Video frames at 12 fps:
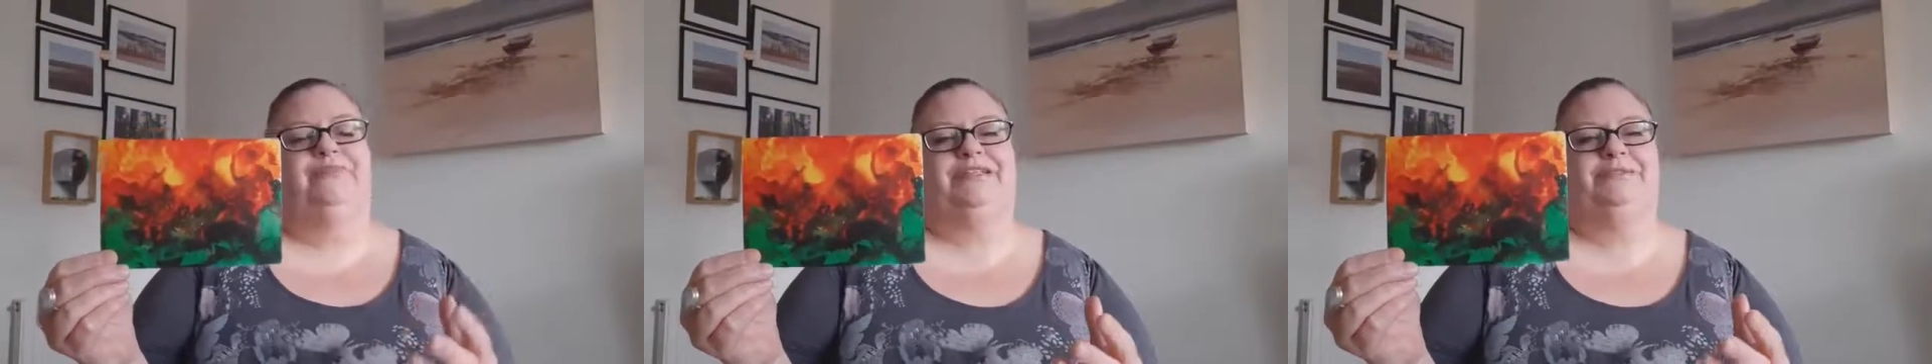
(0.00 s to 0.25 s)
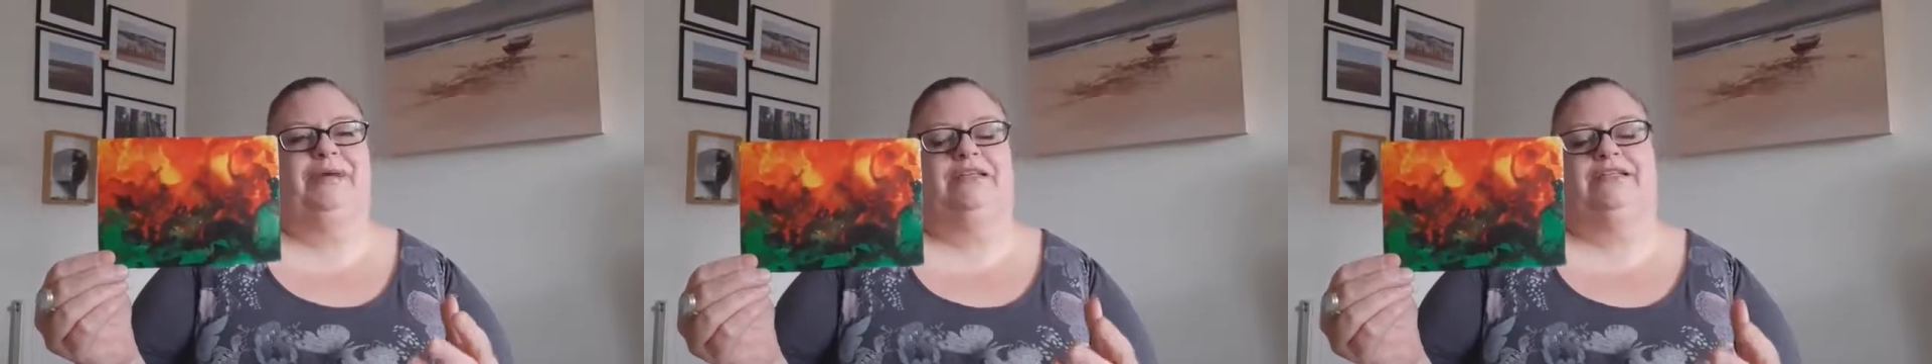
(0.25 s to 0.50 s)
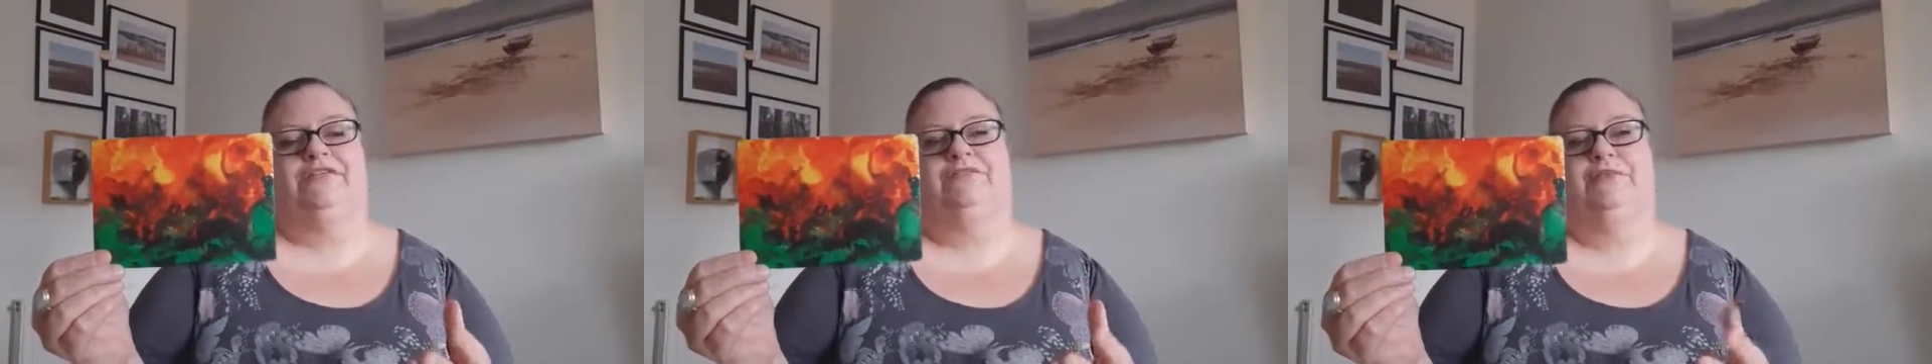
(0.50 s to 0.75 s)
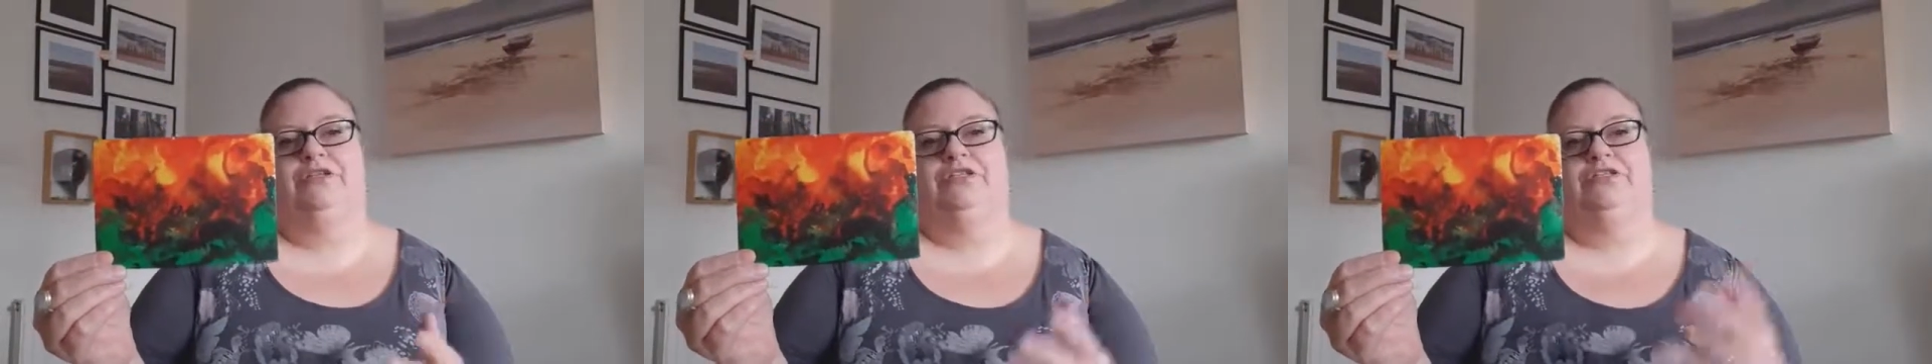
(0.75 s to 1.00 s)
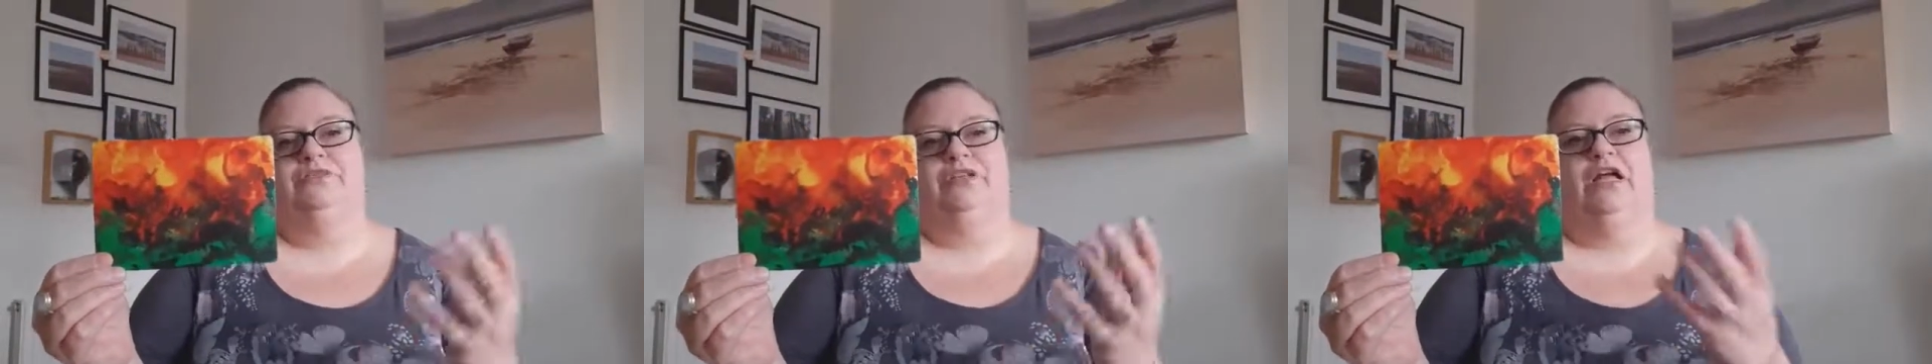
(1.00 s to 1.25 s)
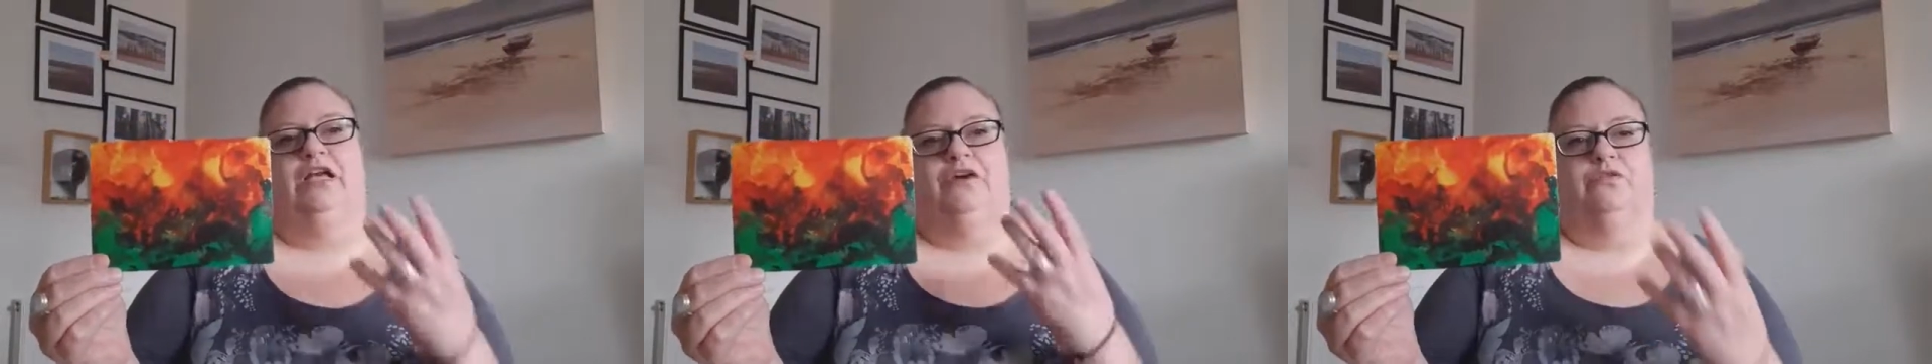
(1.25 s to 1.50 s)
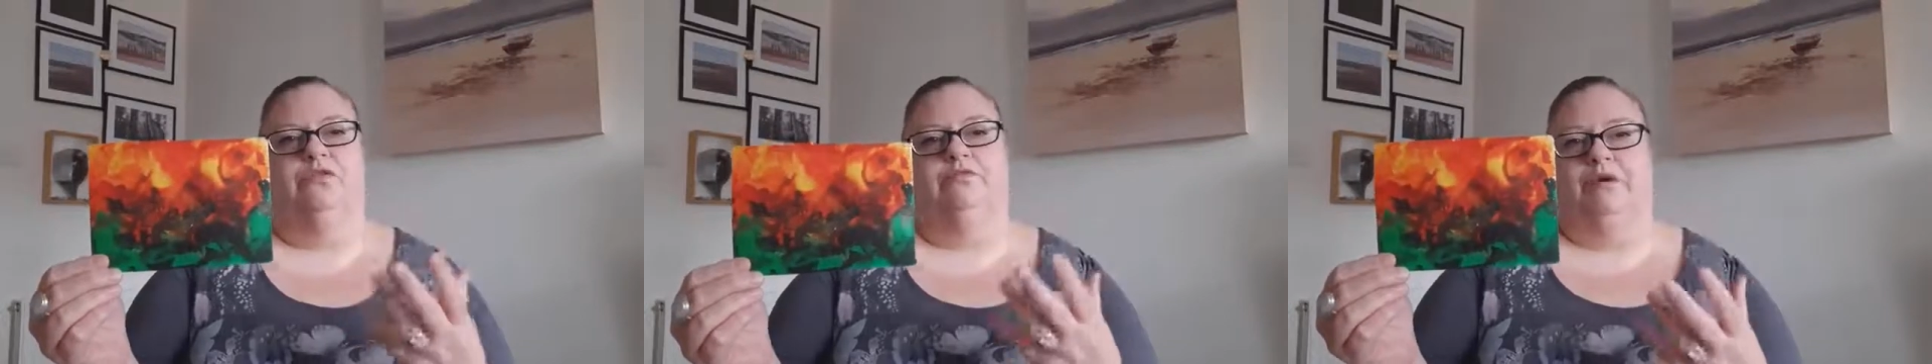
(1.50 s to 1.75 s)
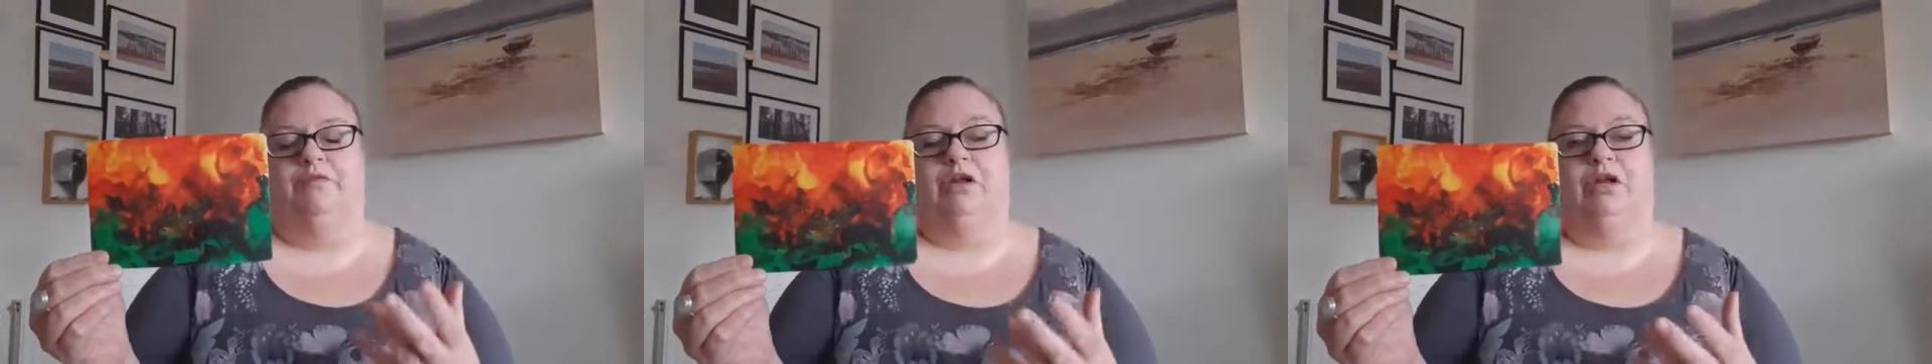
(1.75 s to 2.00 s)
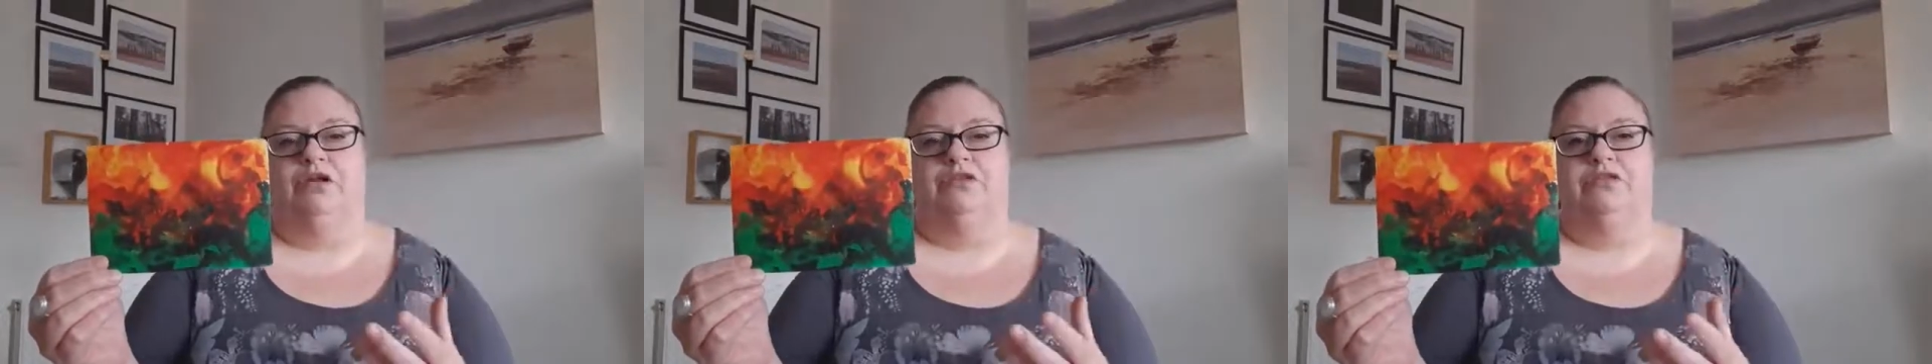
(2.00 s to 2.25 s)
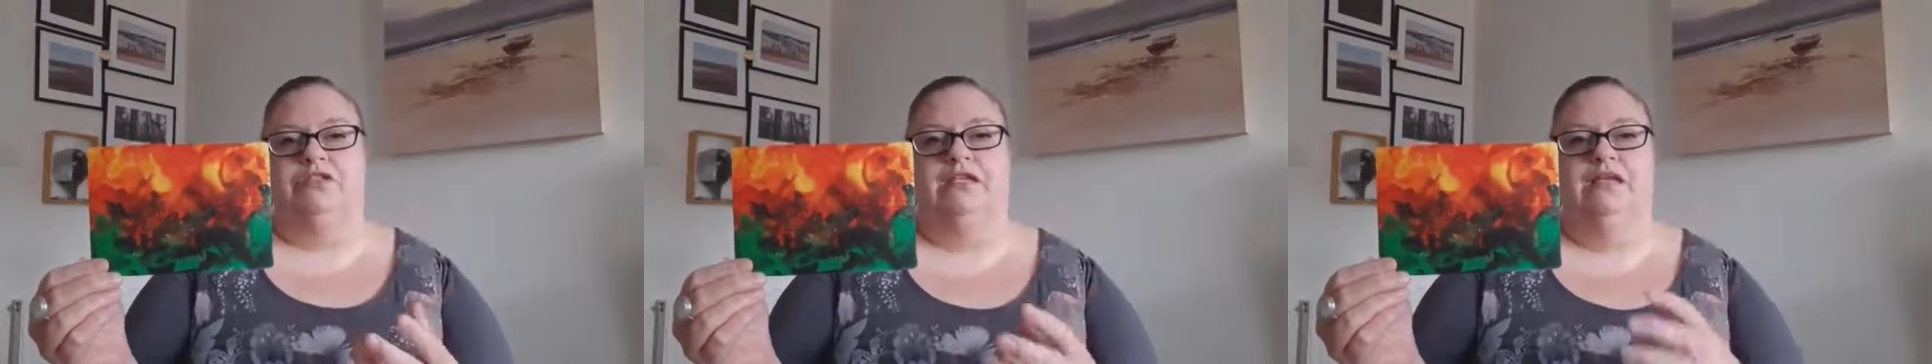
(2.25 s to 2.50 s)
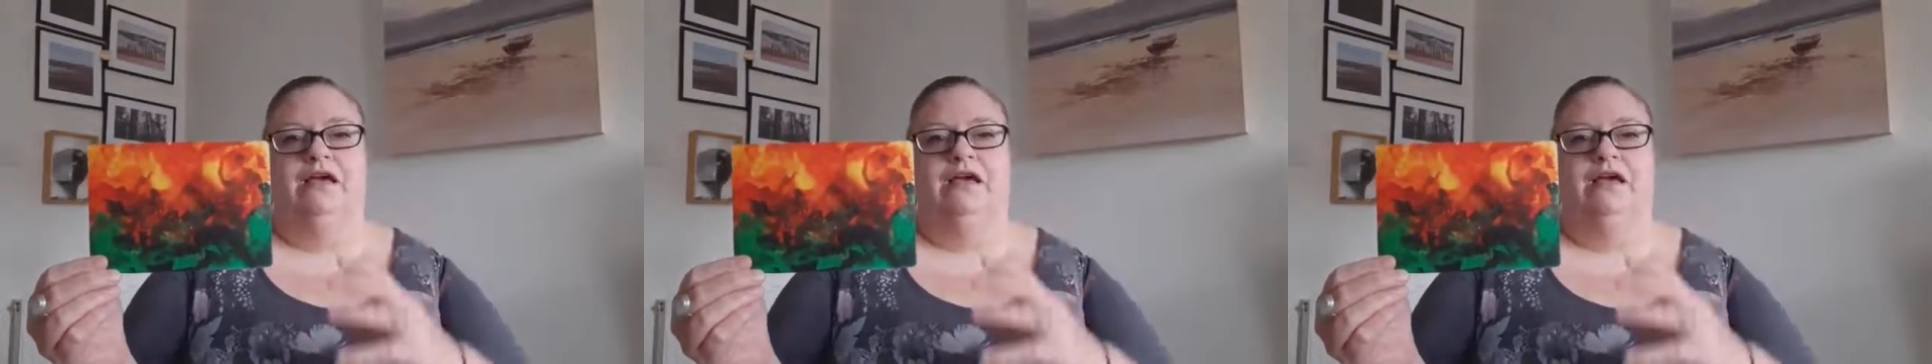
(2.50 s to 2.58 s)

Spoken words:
perspective because when I hold them up close,